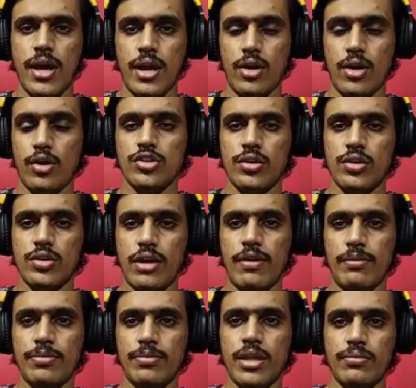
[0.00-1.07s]
and also
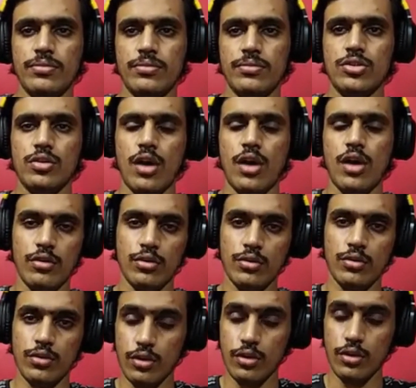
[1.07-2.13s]
develop them so how to
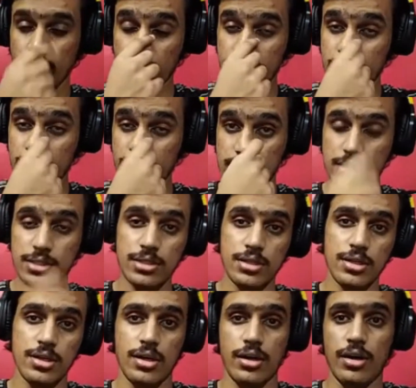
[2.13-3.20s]
overcome this
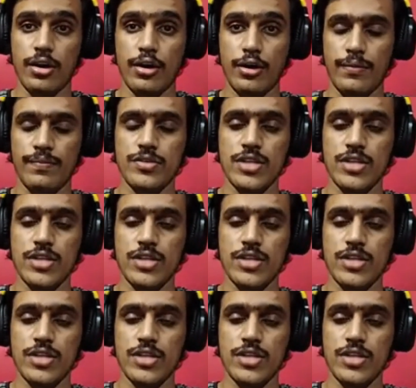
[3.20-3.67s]
uh,